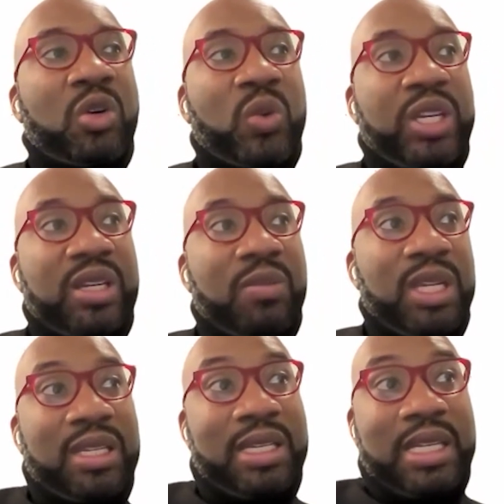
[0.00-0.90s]
we can
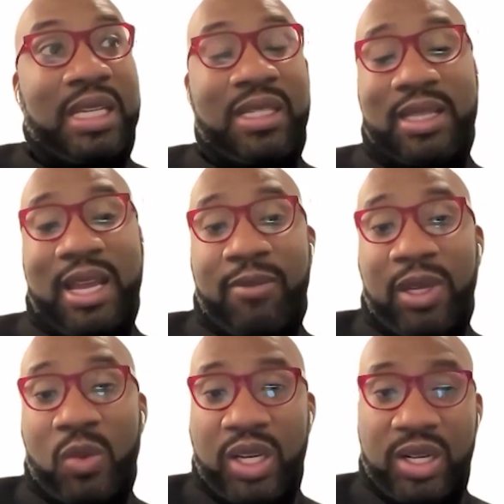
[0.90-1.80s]
meet needs
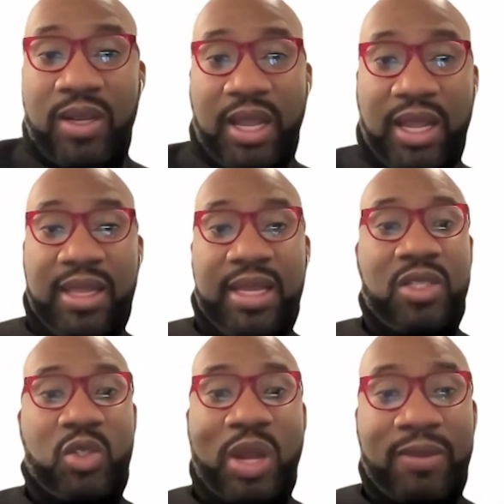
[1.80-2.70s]
everywhere and that the
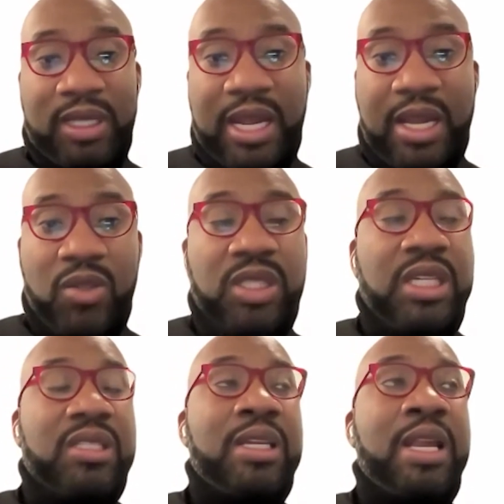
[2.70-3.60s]
travel and housing
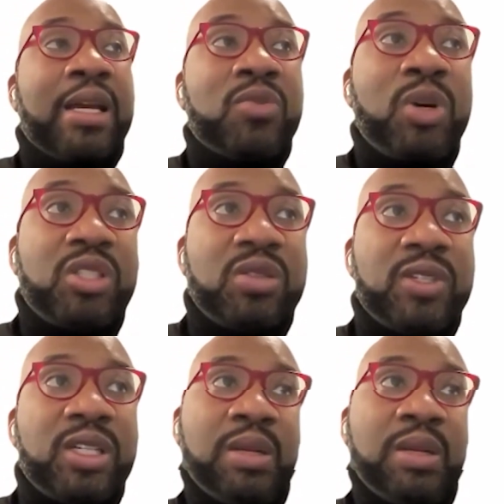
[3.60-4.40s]
is not as much of an